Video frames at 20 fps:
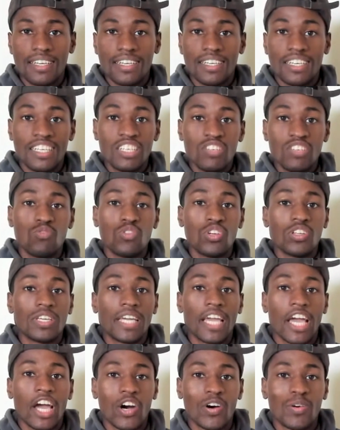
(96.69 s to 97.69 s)
he
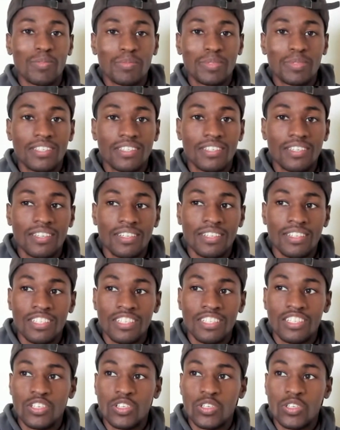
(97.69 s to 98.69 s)
really helps
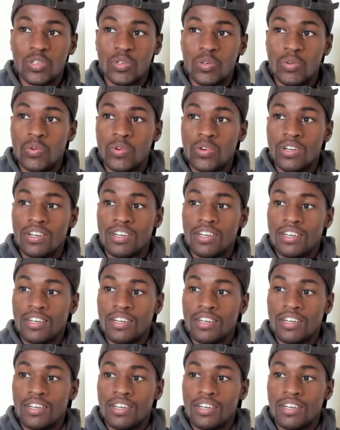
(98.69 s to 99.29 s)
to